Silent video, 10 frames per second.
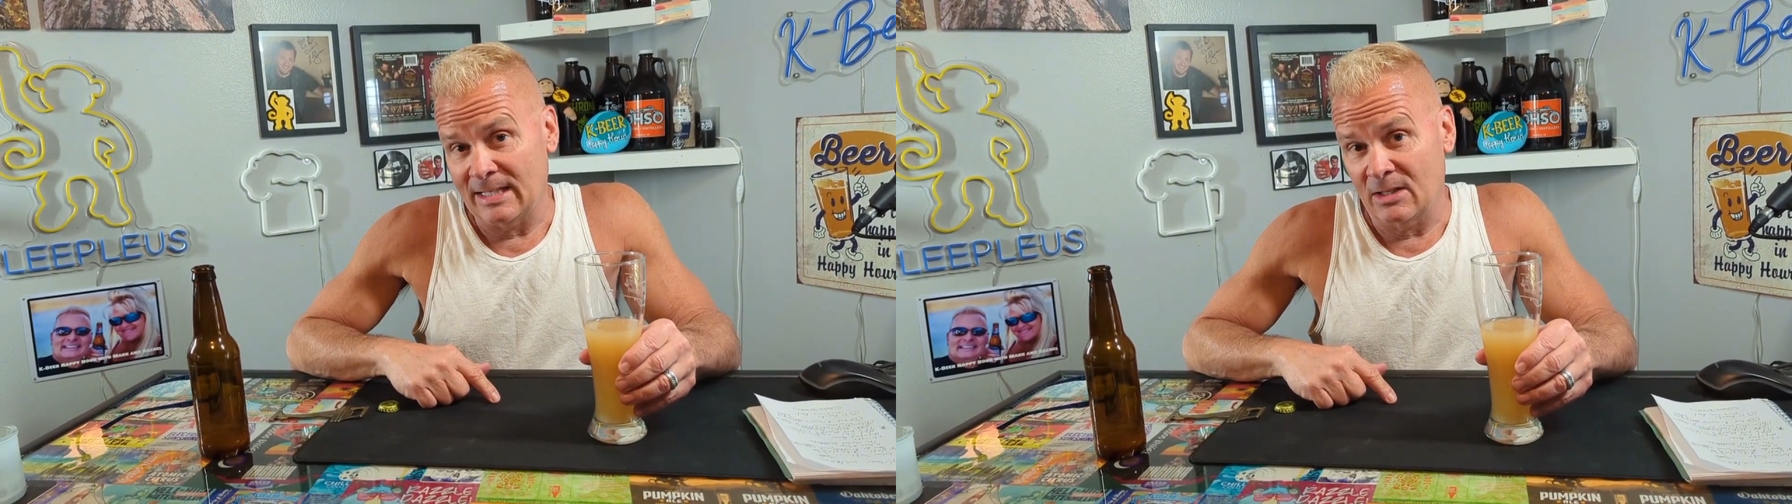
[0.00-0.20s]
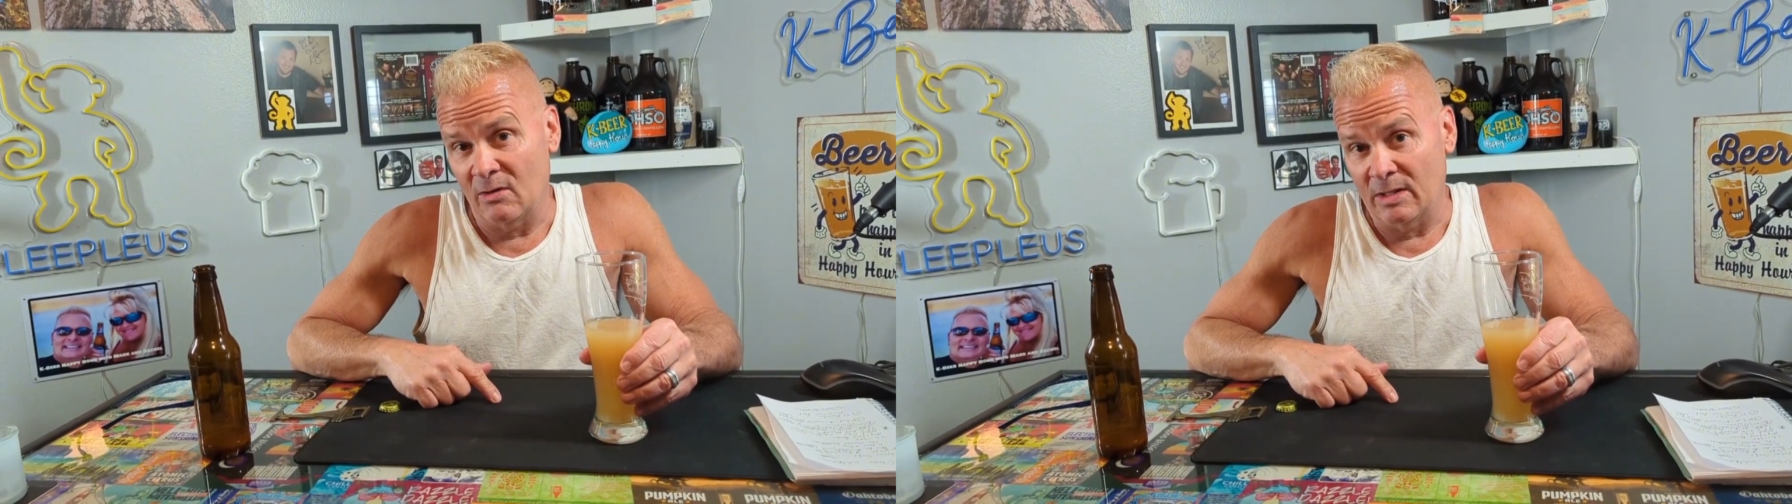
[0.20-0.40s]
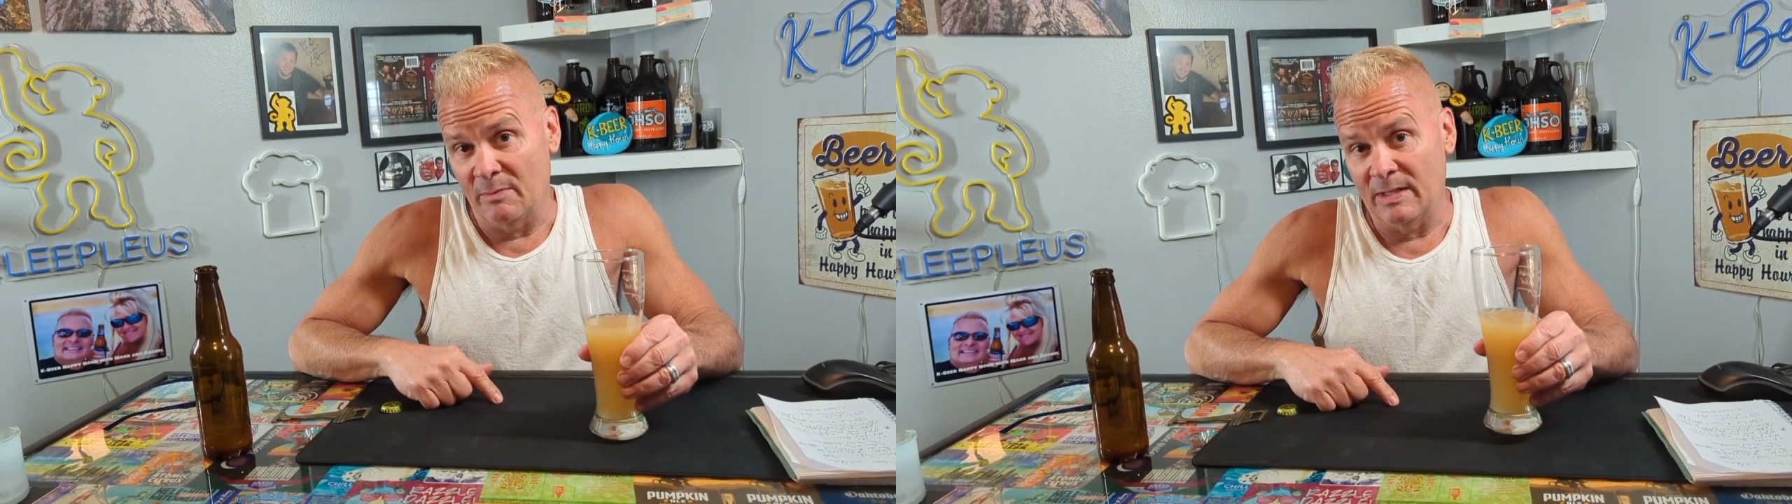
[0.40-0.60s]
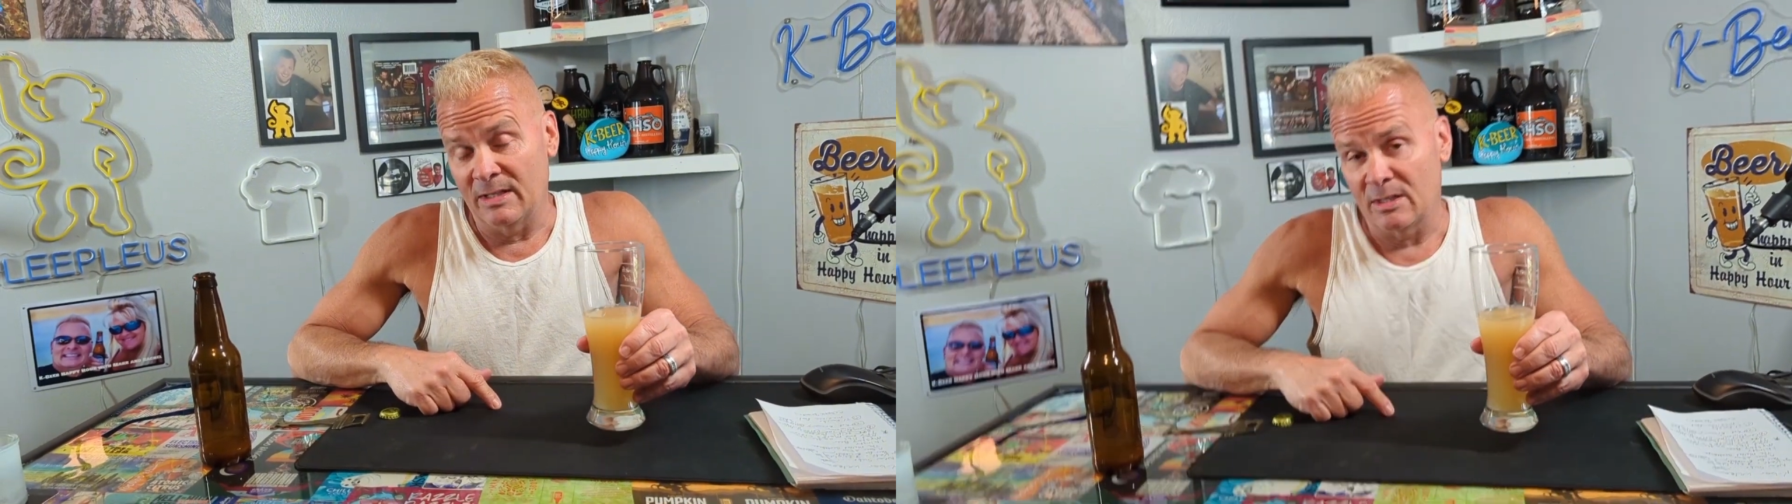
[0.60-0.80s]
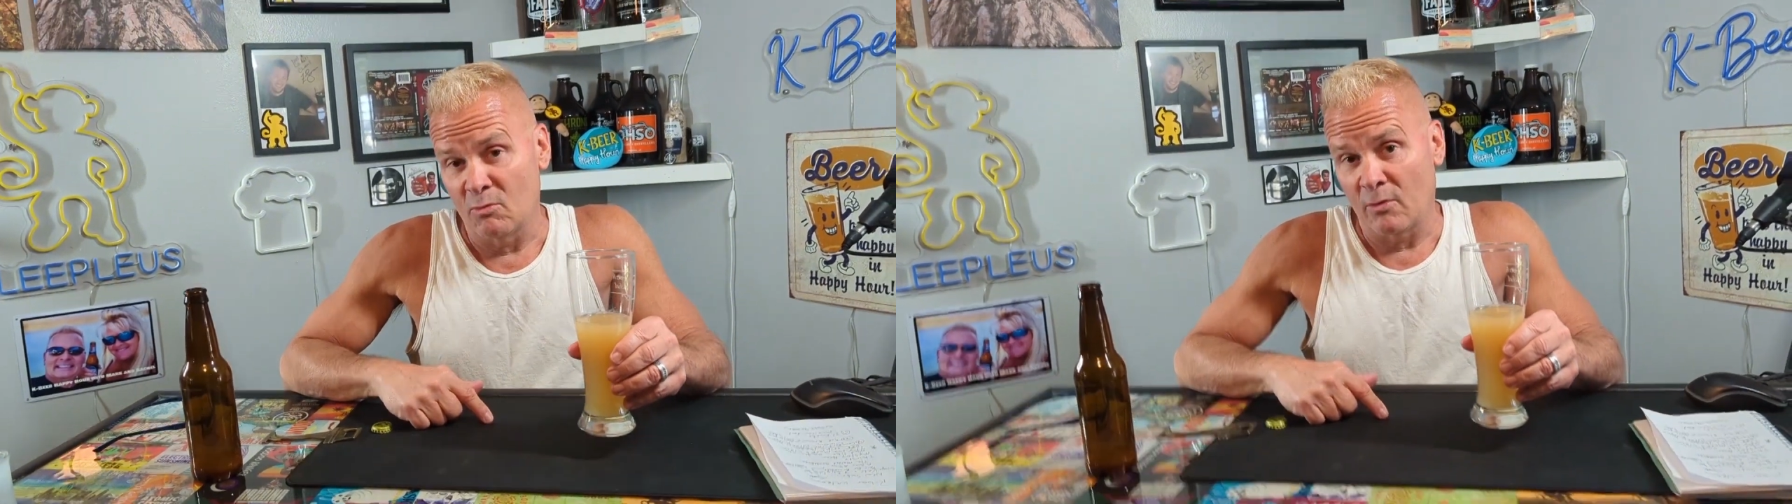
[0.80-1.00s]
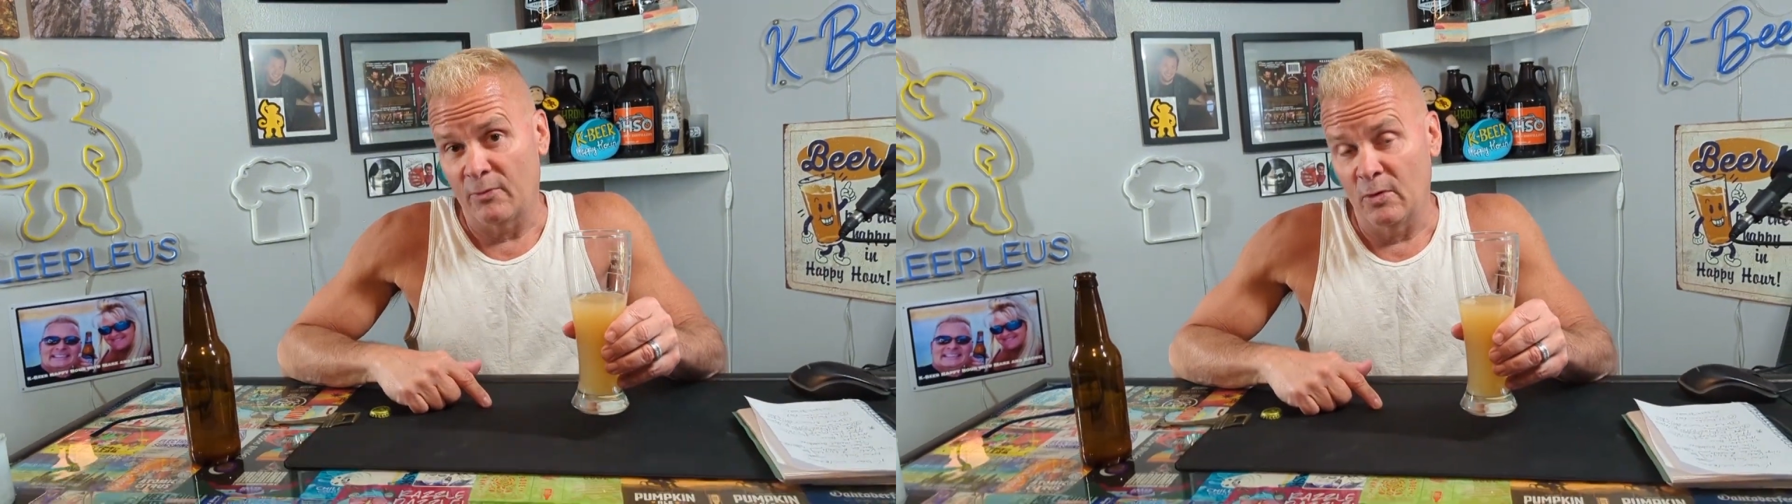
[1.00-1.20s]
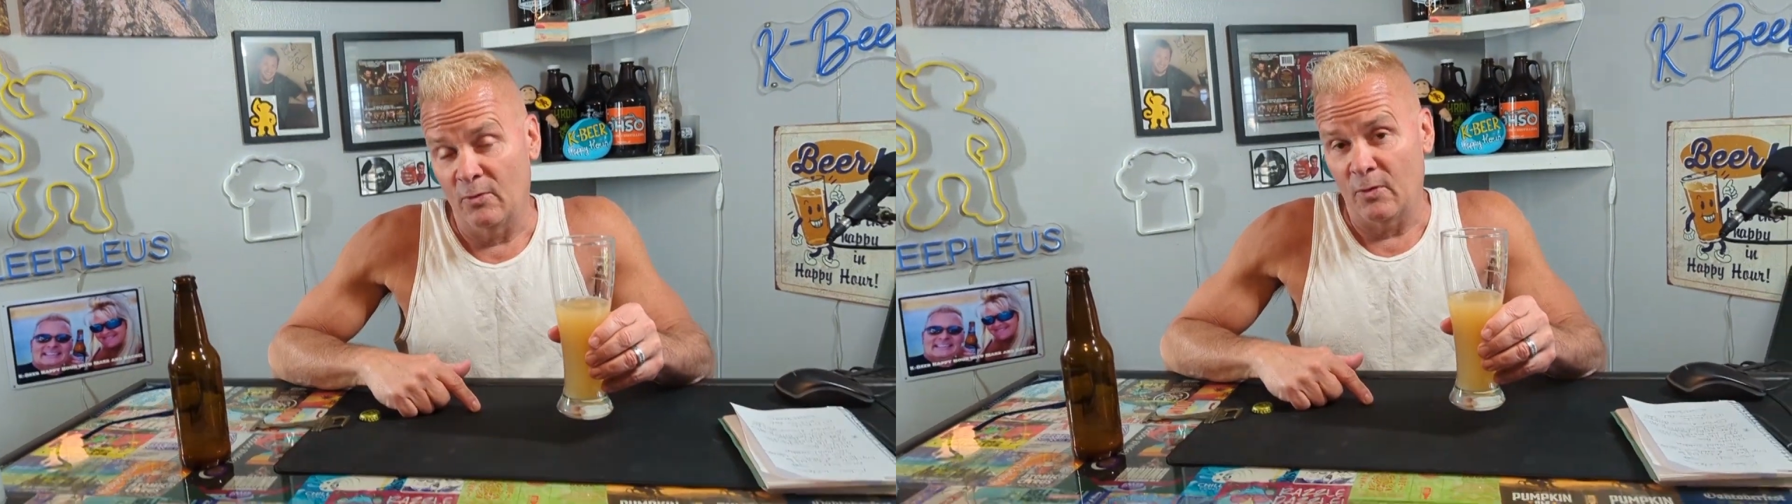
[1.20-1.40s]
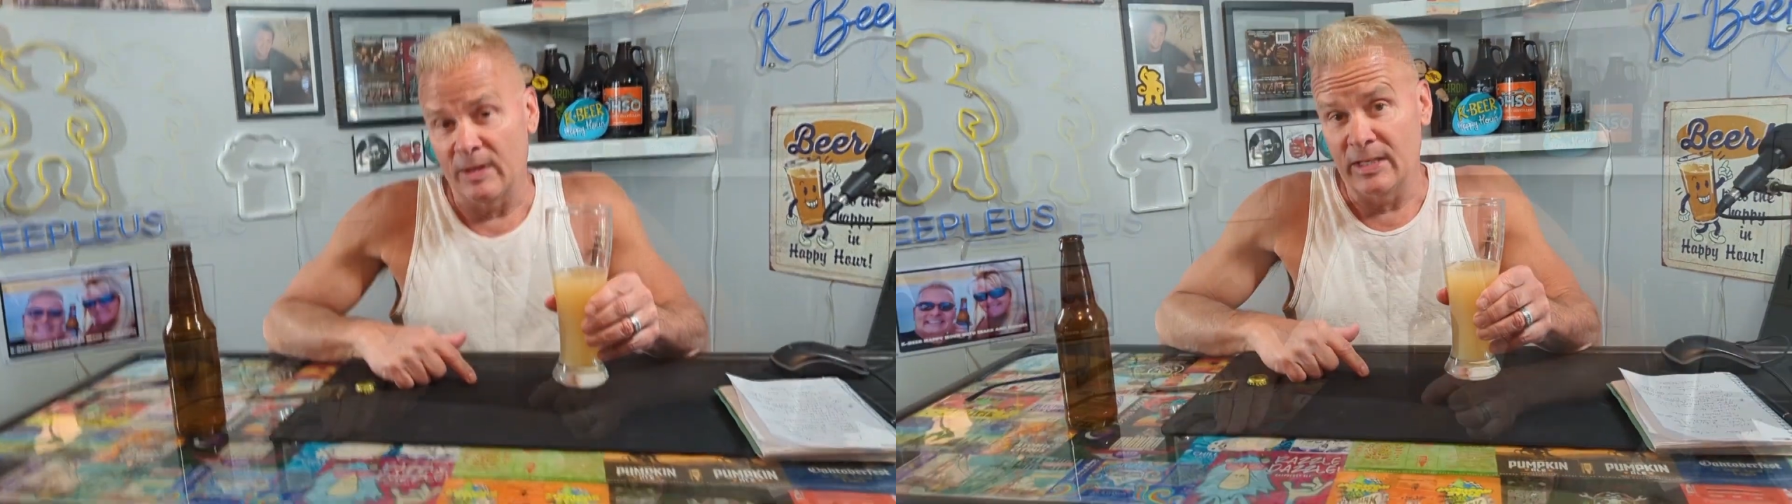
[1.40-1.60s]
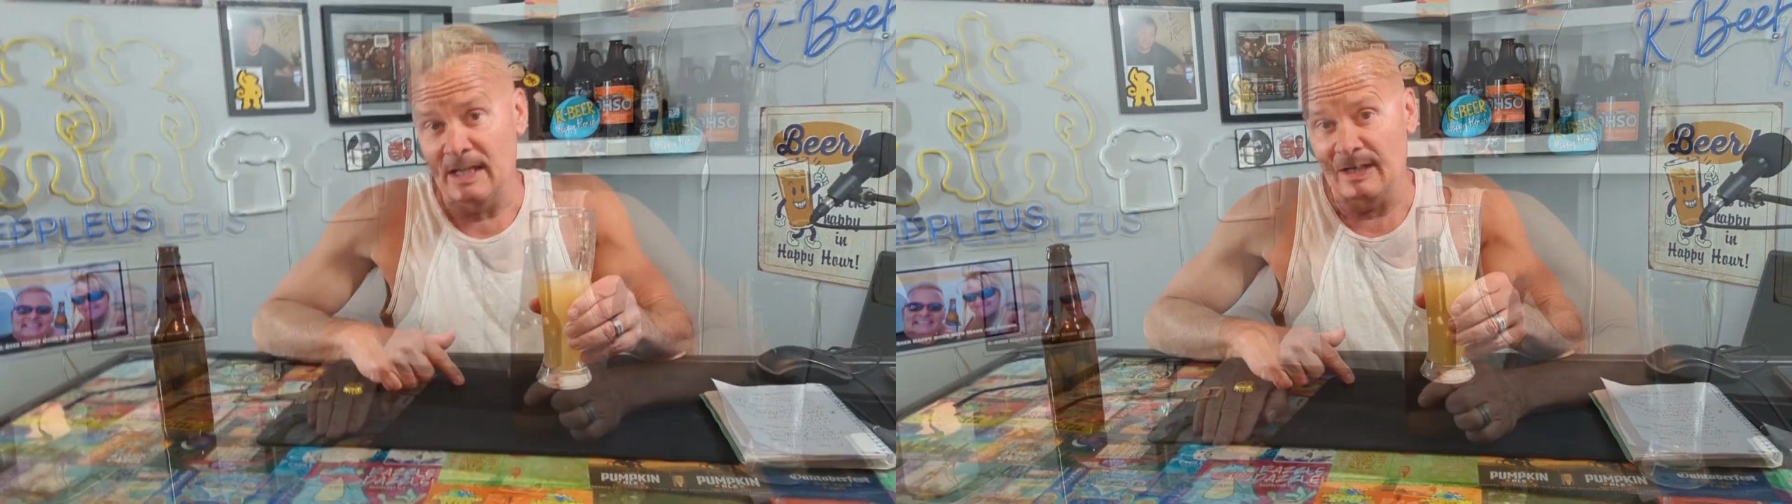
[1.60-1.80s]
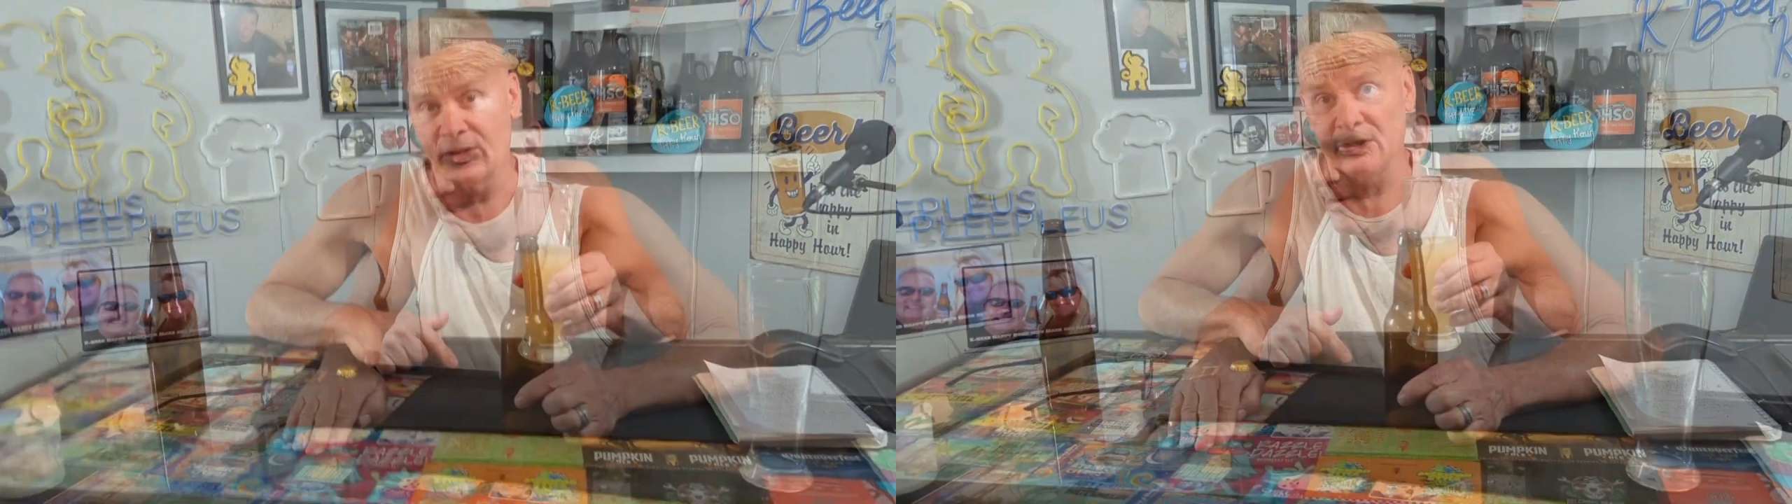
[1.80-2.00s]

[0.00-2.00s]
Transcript: that's going to be some more food for the yeast.